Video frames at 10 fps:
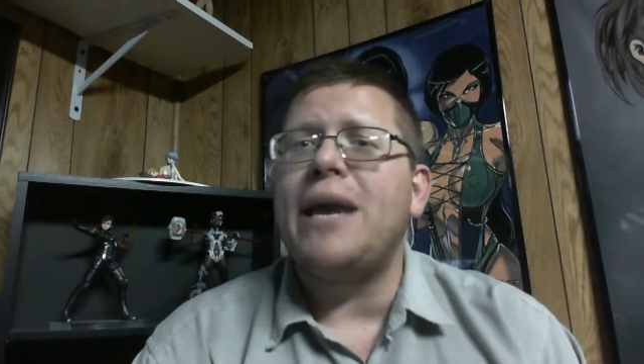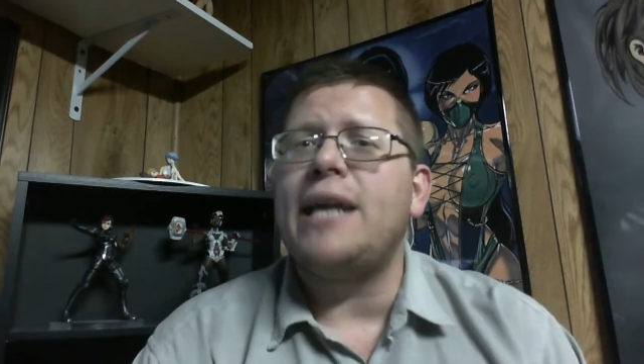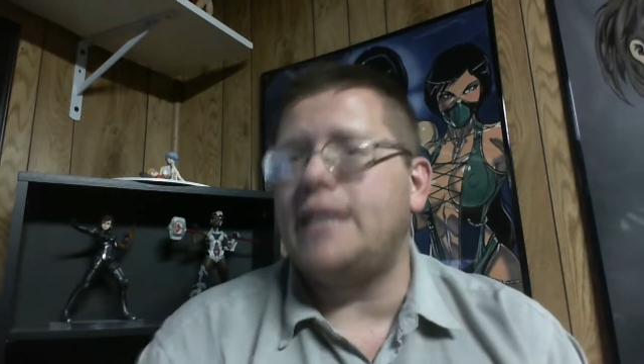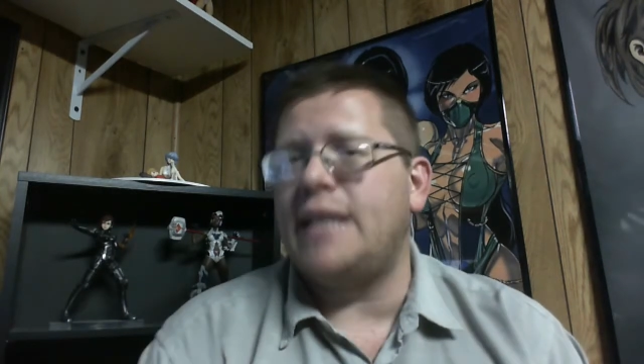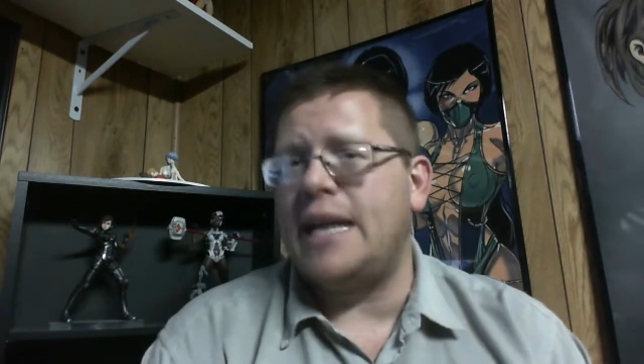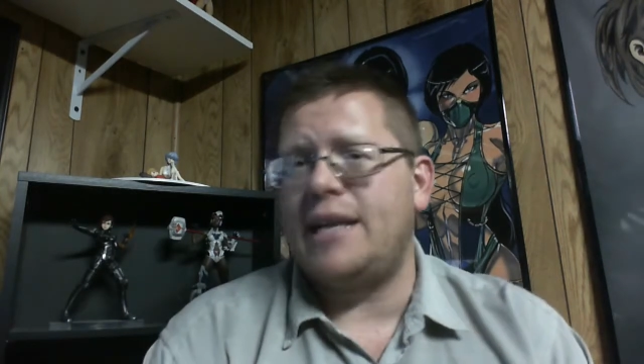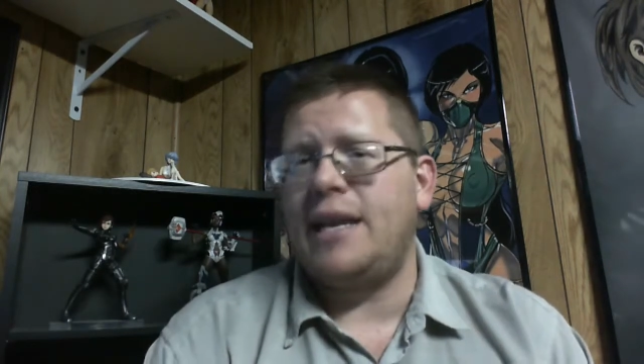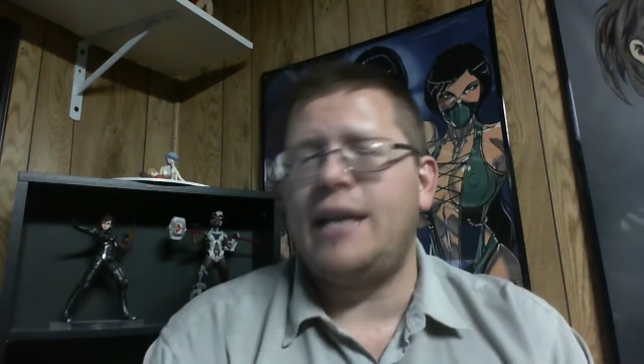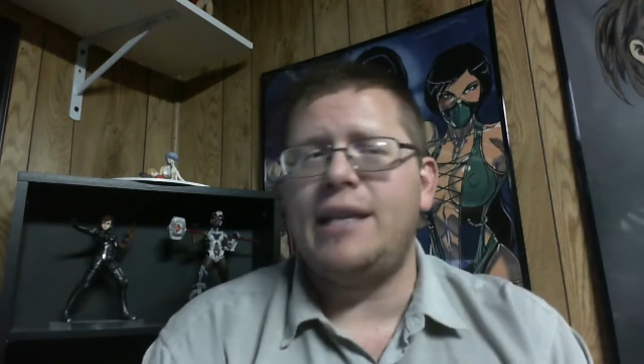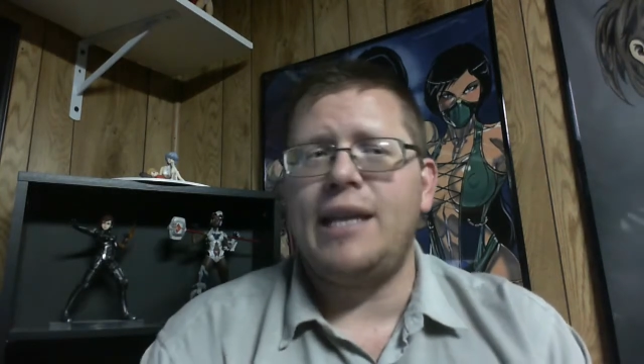they
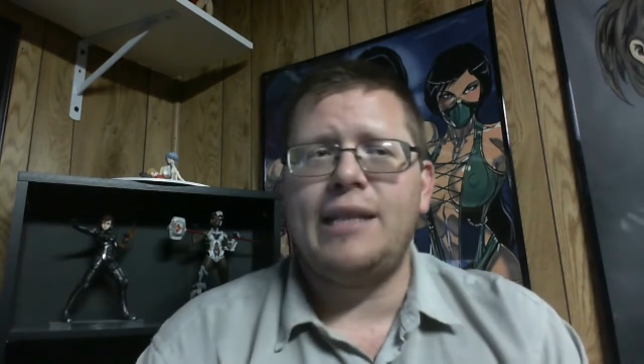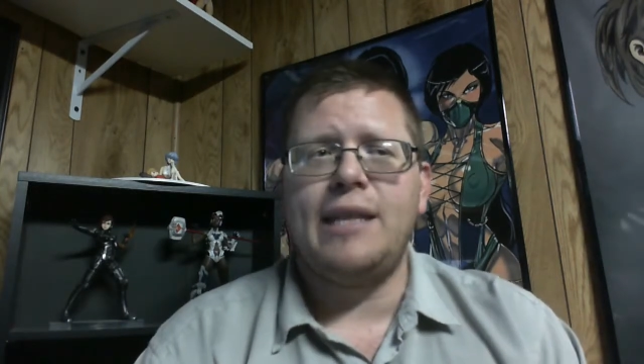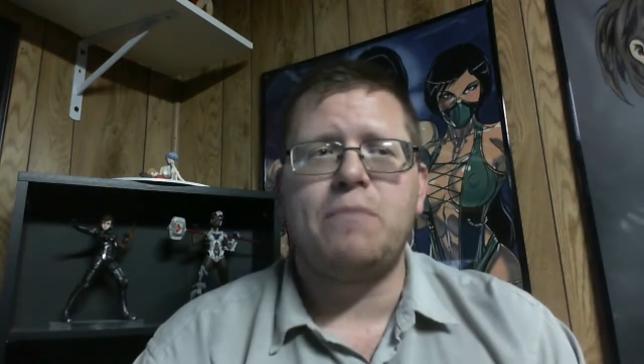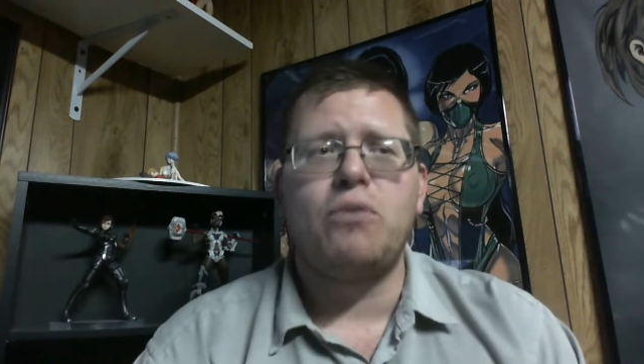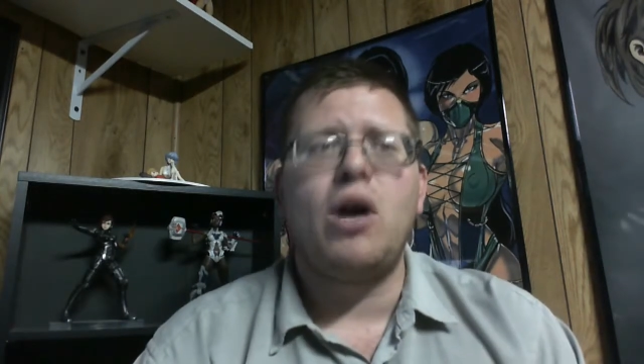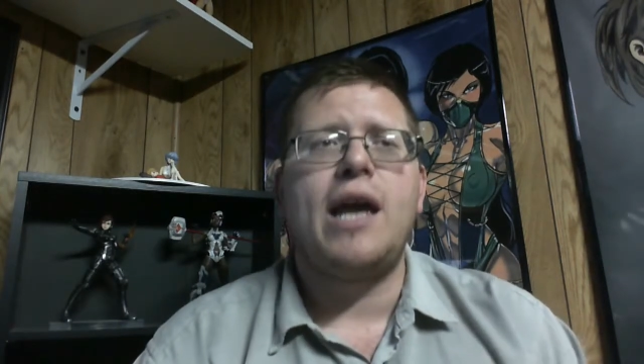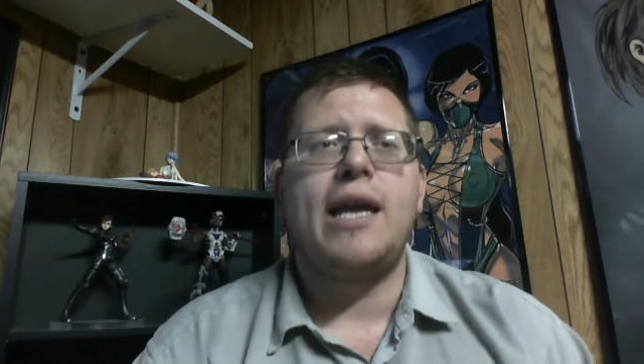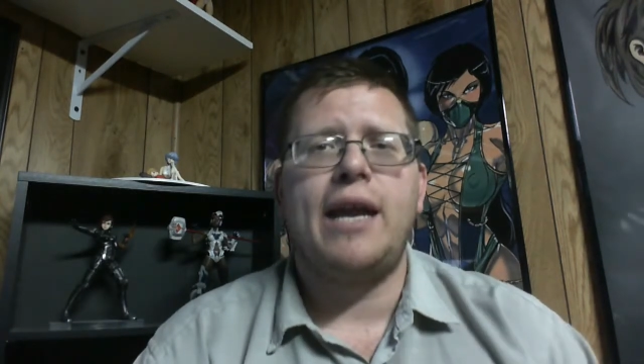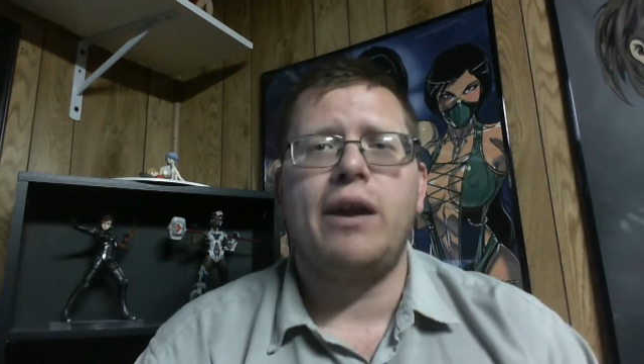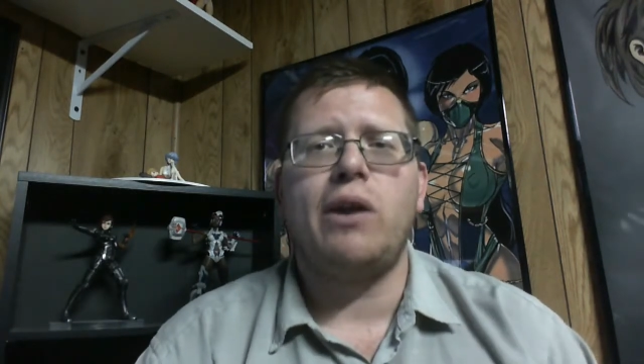abandoned that, and they
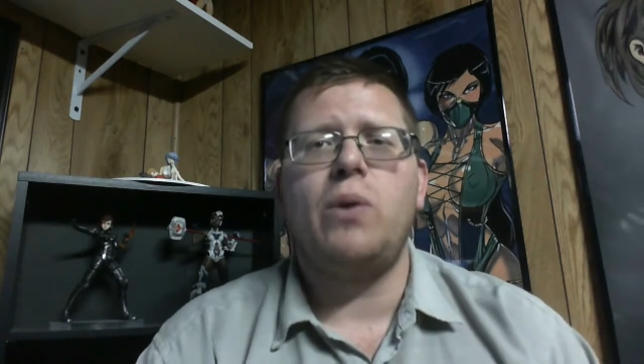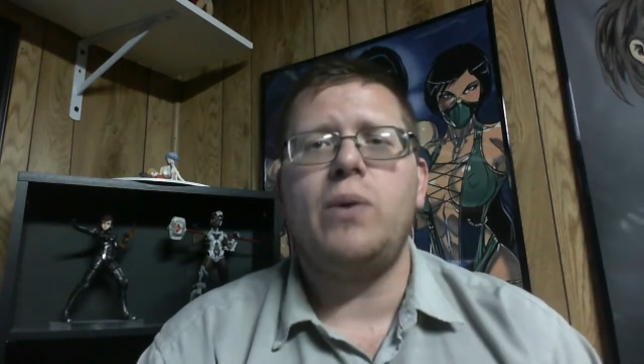brought